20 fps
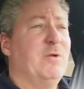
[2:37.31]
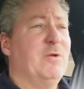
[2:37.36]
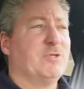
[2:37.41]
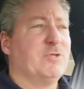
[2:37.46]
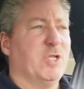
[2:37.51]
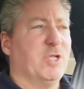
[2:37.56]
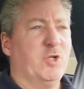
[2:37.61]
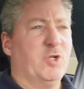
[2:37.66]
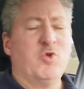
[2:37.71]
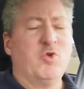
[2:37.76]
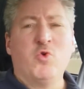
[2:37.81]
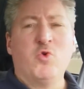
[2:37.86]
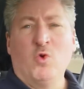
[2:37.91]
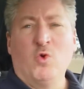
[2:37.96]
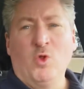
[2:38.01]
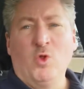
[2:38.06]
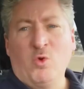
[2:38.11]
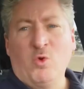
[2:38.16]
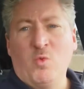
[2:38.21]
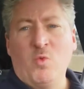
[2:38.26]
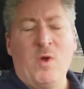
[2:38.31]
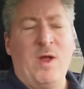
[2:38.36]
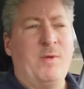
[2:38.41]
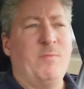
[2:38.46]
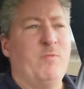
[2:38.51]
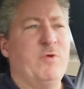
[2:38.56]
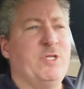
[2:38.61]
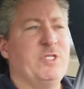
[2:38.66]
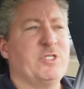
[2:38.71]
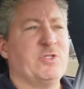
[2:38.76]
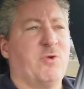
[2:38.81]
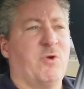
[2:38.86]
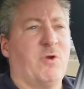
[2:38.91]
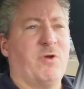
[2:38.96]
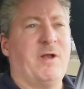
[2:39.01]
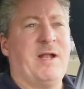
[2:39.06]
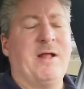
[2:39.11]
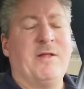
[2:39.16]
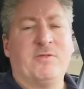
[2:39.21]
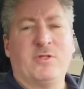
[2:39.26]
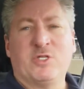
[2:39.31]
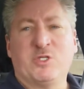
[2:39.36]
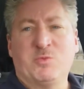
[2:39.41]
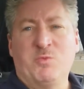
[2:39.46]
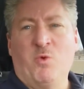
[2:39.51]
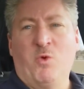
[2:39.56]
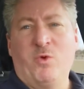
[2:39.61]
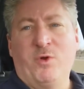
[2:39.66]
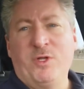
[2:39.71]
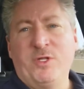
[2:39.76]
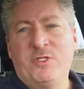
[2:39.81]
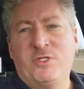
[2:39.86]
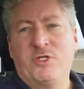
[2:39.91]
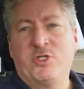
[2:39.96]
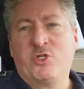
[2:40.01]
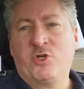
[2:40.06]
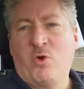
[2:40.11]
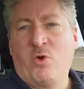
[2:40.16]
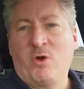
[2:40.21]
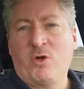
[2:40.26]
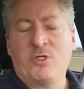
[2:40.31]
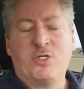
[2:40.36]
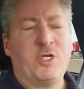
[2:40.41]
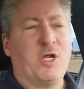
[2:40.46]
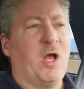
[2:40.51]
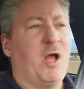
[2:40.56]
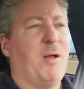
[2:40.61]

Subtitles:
It's a little cooler when we started out this morning to charge